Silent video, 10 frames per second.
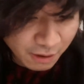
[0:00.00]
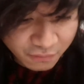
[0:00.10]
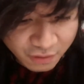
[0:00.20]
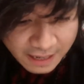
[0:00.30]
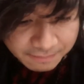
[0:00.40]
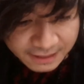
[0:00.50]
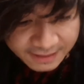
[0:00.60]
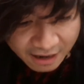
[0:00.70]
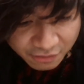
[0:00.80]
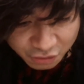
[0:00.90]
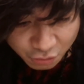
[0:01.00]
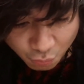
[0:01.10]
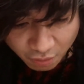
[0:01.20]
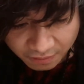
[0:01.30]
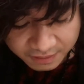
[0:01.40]
over, emptied out into the
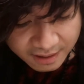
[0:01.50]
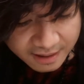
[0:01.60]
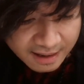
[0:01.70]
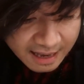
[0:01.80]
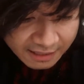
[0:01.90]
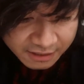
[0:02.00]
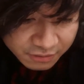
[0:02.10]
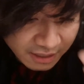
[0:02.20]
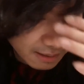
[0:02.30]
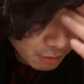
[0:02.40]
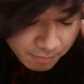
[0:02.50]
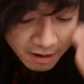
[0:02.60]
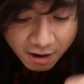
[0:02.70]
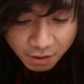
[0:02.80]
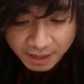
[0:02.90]
world. I tell Tammy it would be
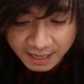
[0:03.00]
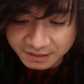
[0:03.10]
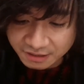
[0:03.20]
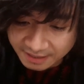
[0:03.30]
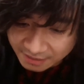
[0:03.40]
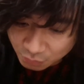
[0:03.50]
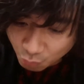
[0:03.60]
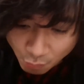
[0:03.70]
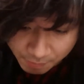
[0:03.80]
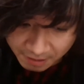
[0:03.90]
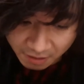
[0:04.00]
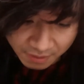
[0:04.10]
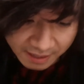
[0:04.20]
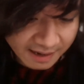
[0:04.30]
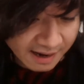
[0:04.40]
all right. She says, what would be all
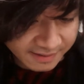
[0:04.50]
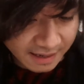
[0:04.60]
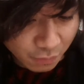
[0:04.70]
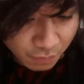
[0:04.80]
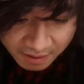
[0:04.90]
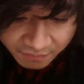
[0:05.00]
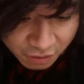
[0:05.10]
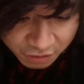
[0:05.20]
right? I said, whatever you're